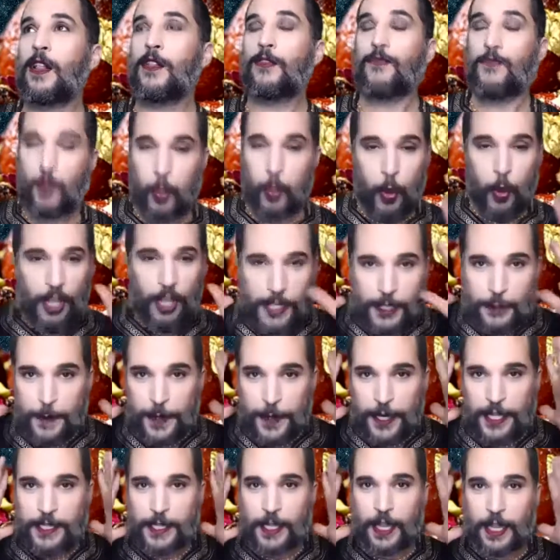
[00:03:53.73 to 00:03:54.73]
We'll
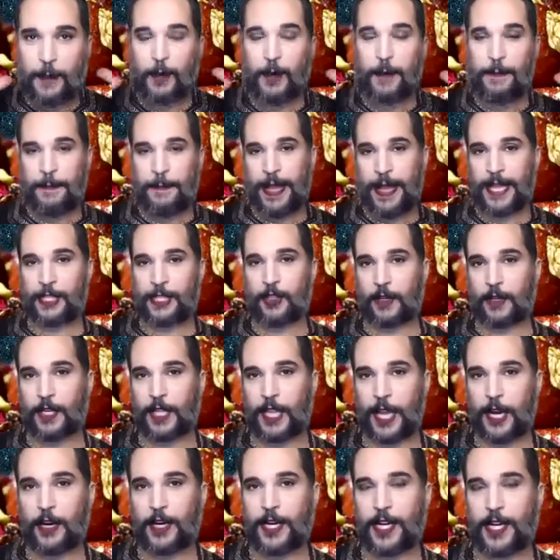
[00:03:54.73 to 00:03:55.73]
experience a lot more mental
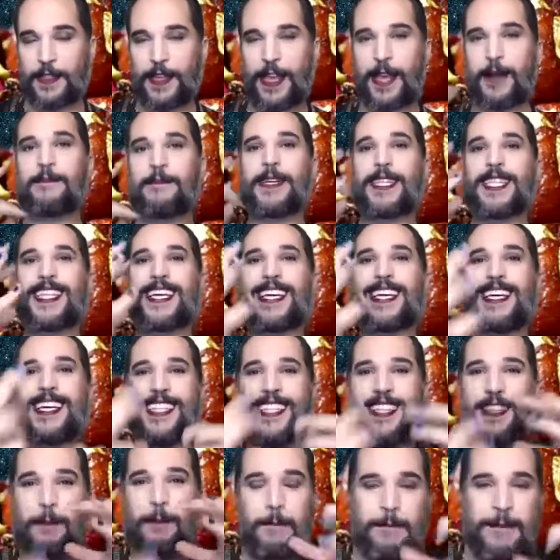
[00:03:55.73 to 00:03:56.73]
clarity then, but
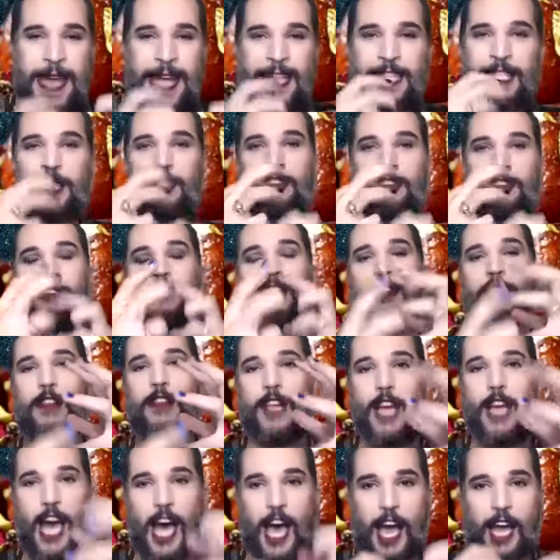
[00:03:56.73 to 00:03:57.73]
the
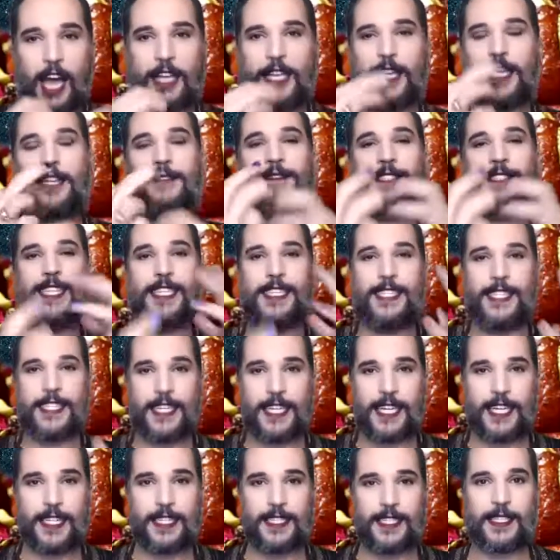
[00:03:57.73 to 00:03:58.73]
mental cognitive
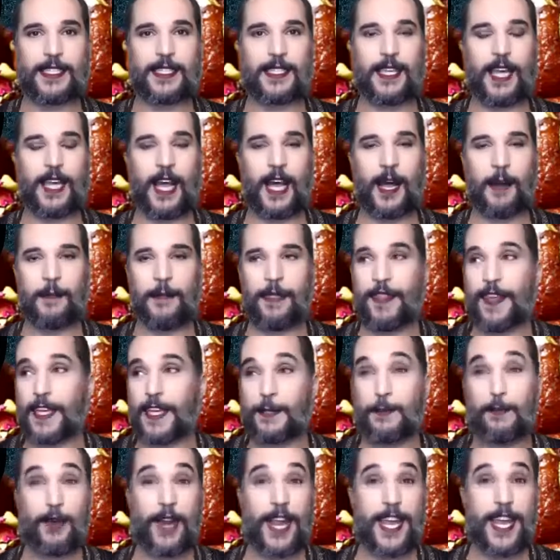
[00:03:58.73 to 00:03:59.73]
dissonance,
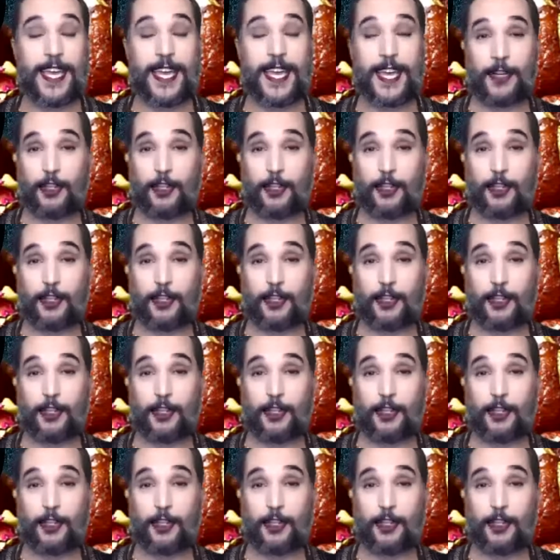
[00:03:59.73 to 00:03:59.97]
things breaking,